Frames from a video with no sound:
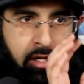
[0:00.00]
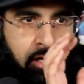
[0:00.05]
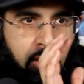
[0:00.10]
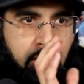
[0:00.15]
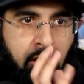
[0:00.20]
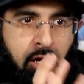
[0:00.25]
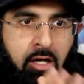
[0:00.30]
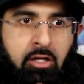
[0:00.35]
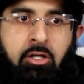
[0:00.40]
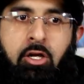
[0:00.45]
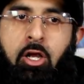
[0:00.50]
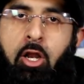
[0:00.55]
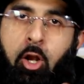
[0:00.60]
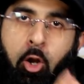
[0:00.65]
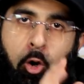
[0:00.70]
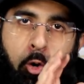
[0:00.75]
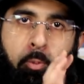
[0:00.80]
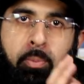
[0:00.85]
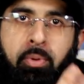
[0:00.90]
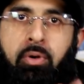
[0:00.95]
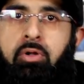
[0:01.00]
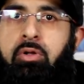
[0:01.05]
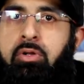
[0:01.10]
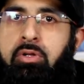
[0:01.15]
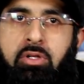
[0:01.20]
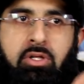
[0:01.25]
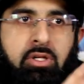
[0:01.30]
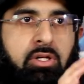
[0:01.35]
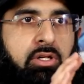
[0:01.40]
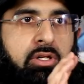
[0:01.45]
a, a
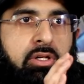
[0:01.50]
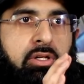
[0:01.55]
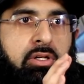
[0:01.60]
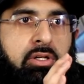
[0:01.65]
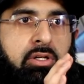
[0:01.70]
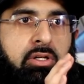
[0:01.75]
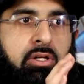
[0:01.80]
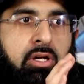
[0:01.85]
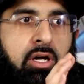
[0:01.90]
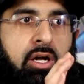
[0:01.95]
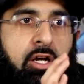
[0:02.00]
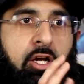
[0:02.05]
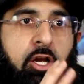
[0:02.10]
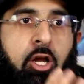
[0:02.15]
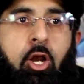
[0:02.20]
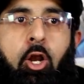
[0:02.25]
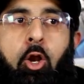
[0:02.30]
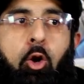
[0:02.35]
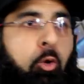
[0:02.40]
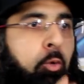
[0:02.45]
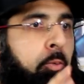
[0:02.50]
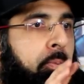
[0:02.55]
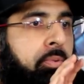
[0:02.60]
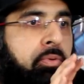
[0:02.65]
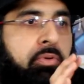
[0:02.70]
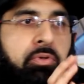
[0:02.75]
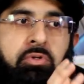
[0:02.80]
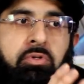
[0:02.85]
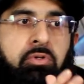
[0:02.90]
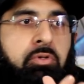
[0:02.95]
global a
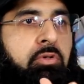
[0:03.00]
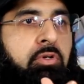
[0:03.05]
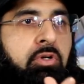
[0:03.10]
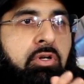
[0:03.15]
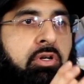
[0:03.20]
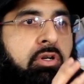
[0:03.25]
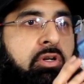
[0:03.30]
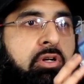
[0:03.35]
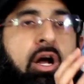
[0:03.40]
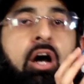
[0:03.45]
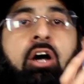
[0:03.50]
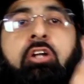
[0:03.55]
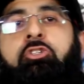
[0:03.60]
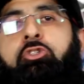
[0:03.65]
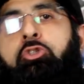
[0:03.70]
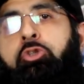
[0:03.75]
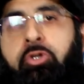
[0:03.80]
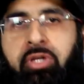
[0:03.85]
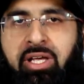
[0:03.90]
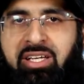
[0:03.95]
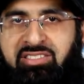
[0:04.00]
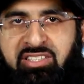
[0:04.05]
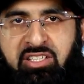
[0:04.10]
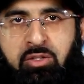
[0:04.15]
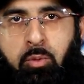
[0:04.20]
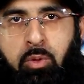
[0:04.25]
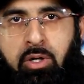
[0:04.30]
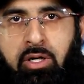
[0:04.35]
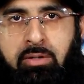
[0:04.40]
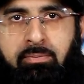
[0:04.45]
global country as
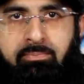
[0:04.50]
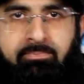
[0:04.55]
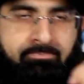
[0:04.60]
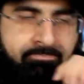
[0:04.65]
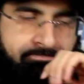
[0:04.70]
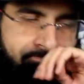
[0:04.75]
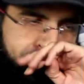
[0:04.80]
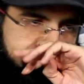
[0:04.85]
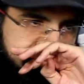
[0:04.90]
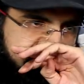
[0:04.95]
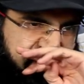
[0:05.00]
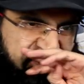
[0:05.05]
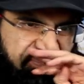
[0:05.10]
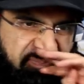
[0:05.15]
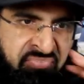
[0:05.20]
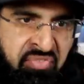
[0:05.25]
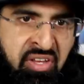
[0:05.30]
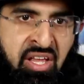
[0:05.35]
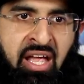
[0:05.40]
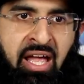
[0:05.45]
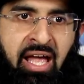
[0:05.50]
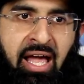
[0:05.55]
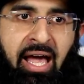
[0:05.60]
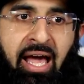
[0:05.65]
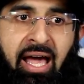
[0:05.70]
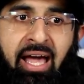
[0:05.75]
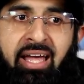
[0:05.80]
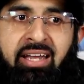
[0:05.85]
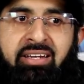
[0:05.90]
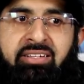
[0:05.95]
it were.
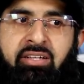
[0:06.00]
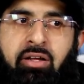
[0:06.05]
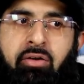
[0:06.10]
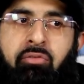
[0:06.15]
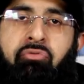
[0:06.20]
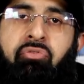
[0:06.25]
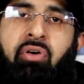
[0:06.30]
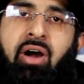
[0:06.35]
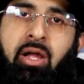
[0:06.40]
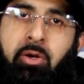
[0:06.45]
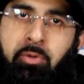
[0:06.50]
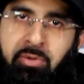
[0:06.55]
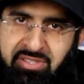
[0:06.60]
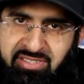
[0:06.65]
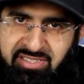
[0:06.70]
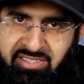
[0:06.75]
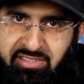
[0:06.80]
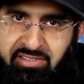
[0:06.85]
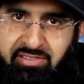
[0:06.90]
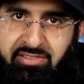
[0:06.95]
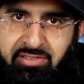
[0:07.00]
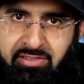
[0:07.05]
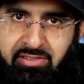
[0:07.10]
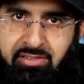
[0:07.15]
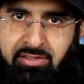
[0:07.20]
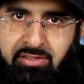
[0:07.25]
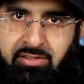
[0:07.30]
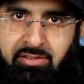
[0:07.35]
And viruses